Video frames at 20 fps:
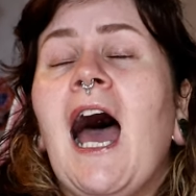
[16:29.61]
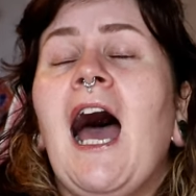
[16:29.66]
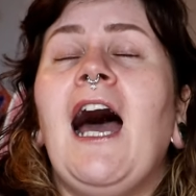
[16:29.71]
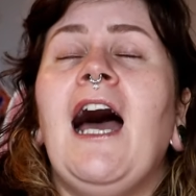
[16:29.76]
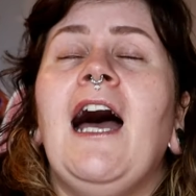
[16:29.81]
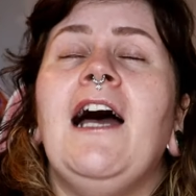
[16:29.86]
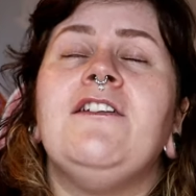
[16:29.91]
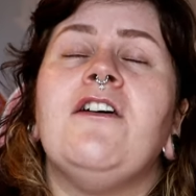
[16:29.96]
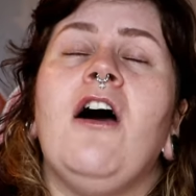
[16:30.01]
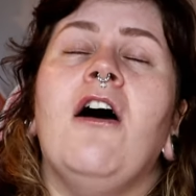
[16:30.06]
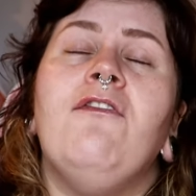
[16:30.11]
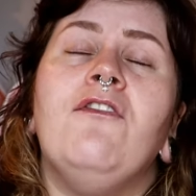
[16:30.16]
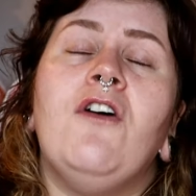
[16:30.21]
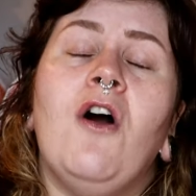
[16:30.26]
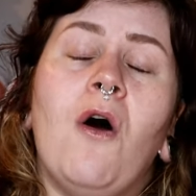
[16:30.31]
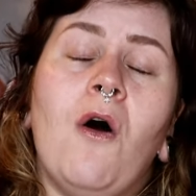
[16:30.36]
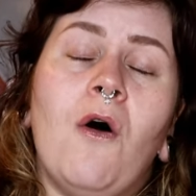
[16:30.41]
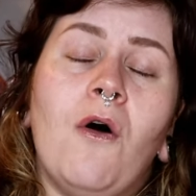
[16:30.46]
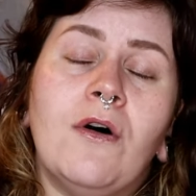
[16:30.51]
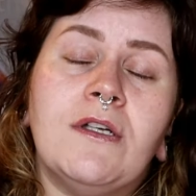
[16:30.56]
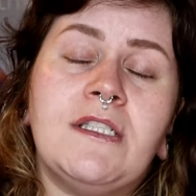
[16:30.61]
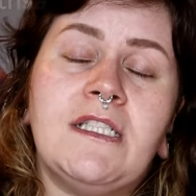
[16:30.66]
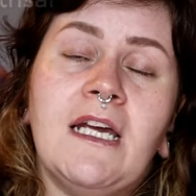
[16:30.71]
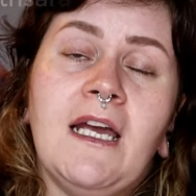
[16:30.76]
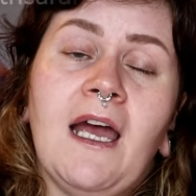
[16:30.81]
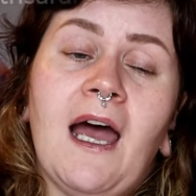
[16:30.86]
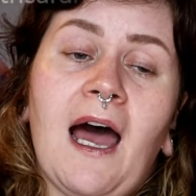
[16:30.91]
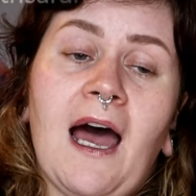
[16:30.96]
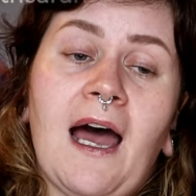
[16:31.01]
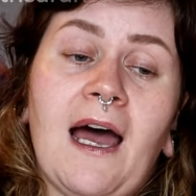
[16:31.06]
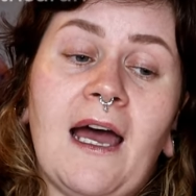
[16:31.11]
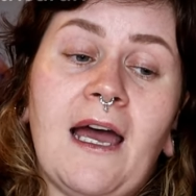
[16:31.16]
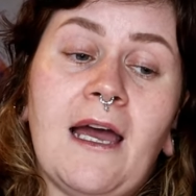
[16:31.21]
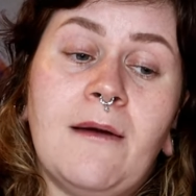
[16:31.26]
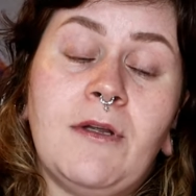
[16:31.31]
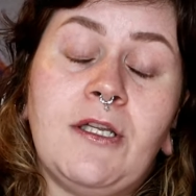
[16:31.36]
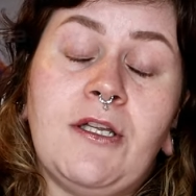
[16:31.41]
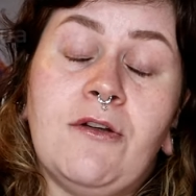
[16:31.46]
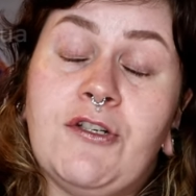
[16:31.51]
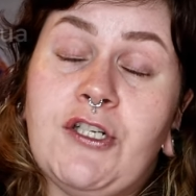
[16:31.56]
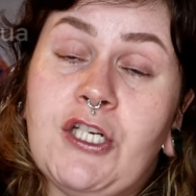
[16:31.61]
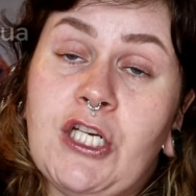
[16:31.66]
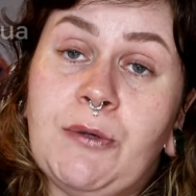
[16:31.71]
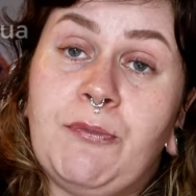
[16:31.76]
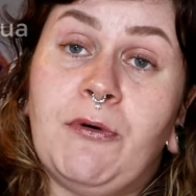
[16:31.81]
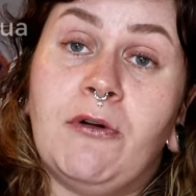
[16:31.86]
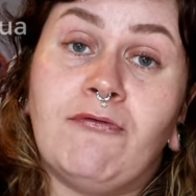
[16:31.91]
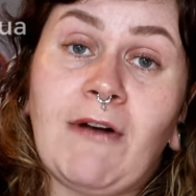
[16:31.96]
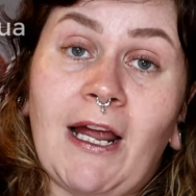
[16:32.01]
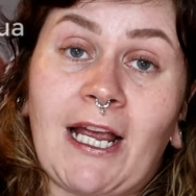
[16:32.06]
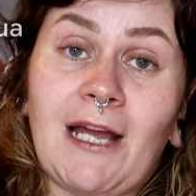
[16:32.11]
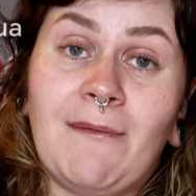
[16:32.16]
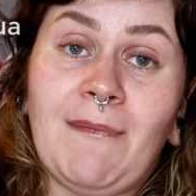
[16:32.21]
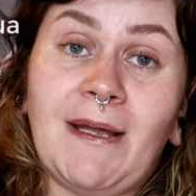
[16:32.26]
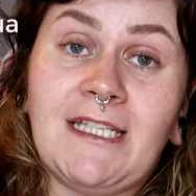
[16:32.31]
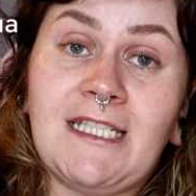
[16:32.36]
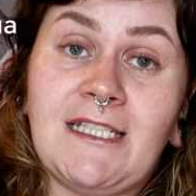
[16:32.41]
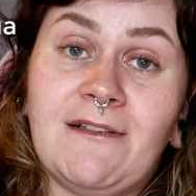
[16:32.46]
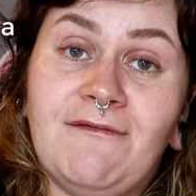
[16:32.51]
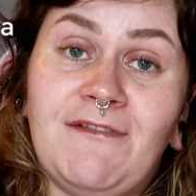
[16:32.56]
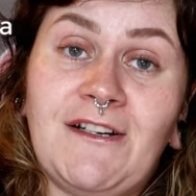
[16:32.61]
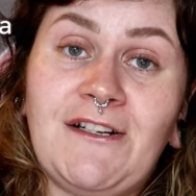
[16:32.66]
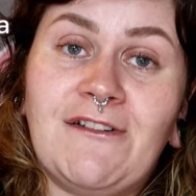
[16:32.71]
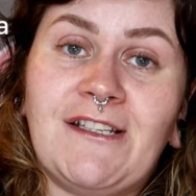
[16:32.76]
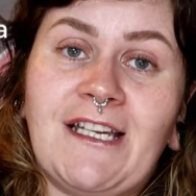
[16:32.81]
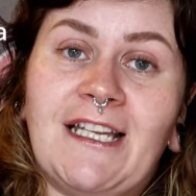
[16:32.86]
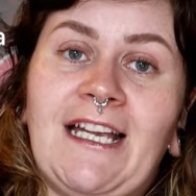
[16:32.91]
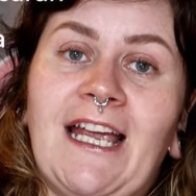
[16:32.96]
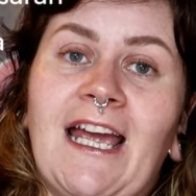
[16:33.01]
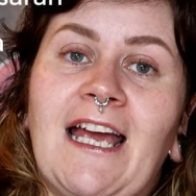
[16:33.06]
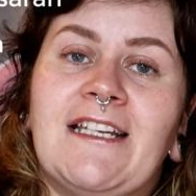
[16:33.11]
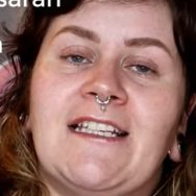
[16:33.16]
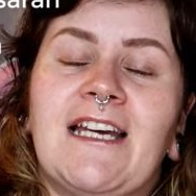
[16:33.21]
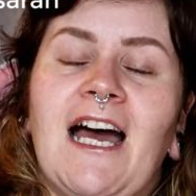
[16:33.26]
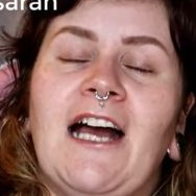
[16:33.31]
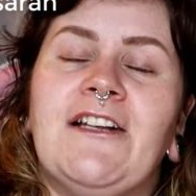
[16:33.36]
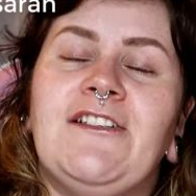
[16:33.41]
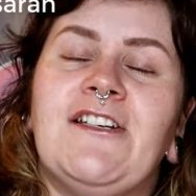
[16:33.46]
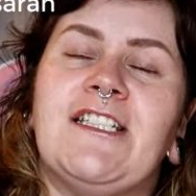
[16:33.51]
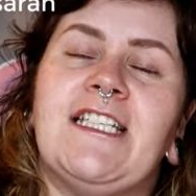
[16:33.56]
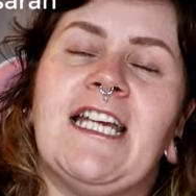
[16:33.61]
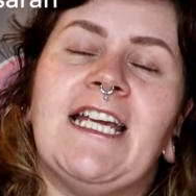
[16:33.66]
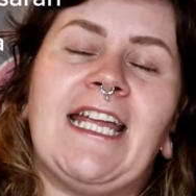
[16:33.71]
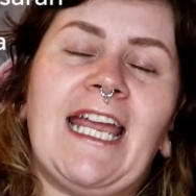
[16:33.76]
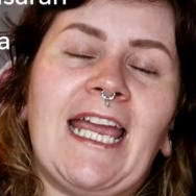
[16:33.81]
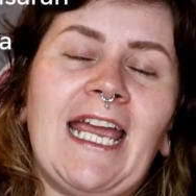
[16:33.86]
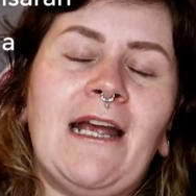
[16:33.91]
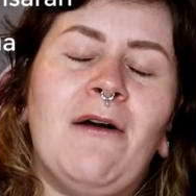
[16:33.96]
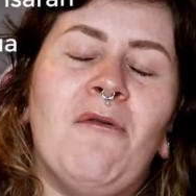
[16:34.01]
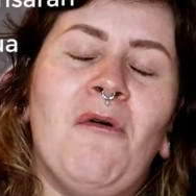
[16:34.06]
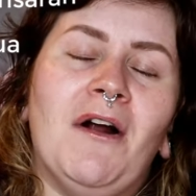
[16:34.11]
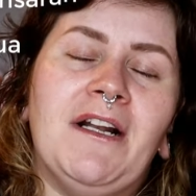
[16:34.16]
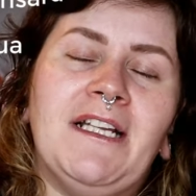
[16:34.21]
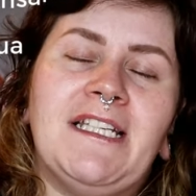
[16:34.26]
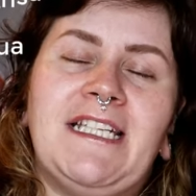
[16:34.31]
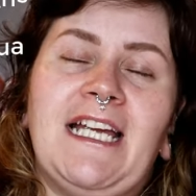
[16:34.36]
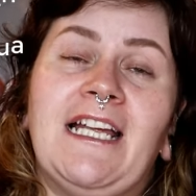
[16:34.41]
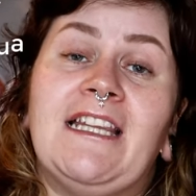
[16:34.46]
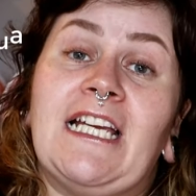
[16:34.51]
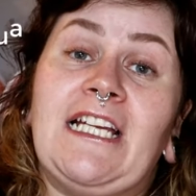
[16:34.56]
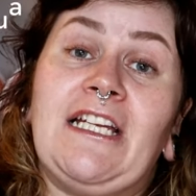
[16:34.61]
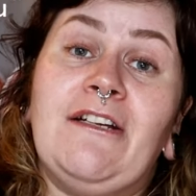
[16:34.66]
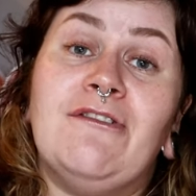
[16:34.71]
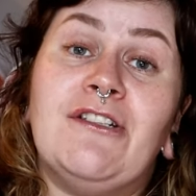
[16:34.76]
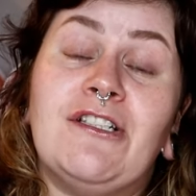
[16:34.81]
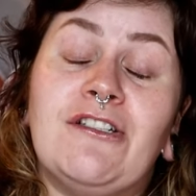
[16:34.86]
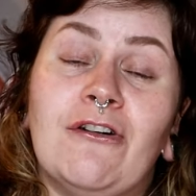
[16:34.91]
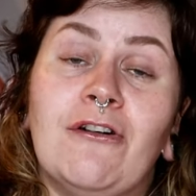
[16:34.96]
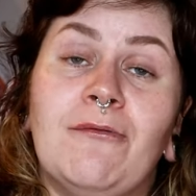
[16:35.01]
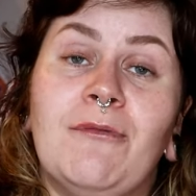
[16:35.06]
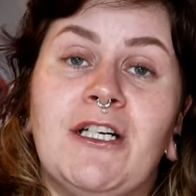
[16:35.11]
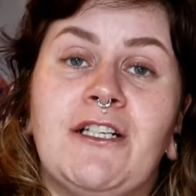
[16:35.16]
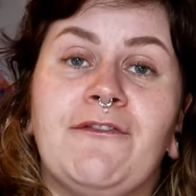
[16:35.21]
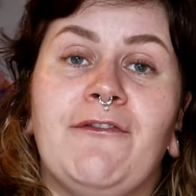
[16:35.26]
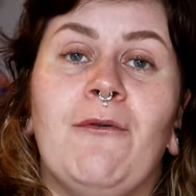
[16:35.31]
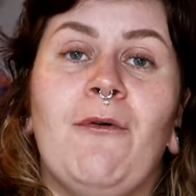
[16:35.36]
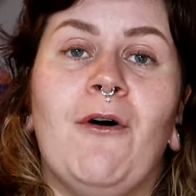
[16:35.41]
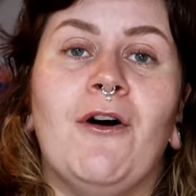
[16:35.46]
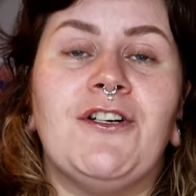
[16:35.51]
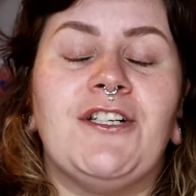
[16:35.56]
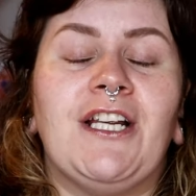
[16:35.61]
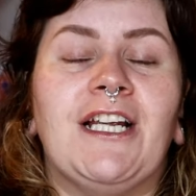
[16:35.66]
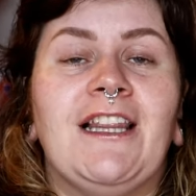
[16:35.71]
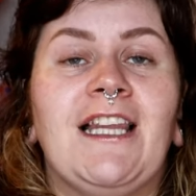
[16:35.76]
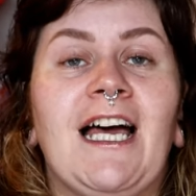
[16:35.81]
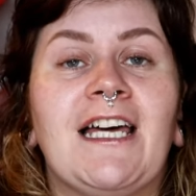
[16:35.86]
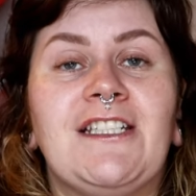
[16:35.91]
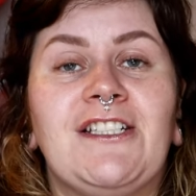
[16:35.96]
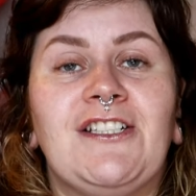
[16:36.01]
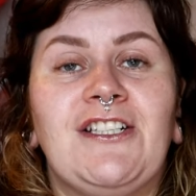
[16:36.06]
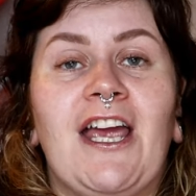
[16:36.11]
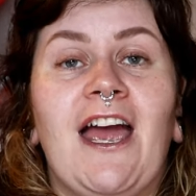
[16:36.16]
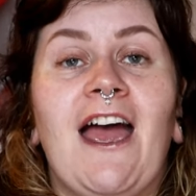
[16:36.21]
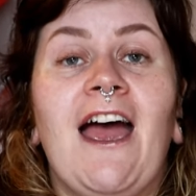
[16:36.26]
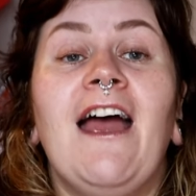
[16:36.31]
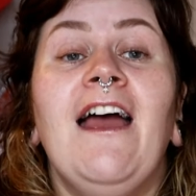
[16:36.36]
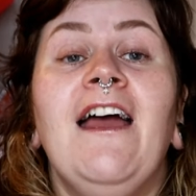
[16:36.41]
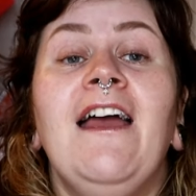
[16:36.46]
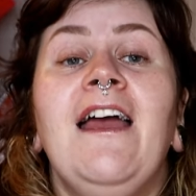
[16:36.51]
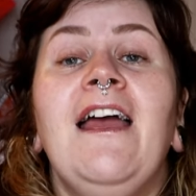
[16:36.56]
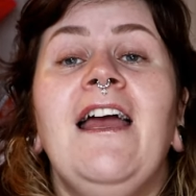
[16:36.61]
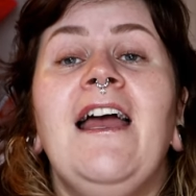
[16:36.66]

And of course, YouTube will recommend some videos at the end. I just, again, want to say thank you so much for watching last year.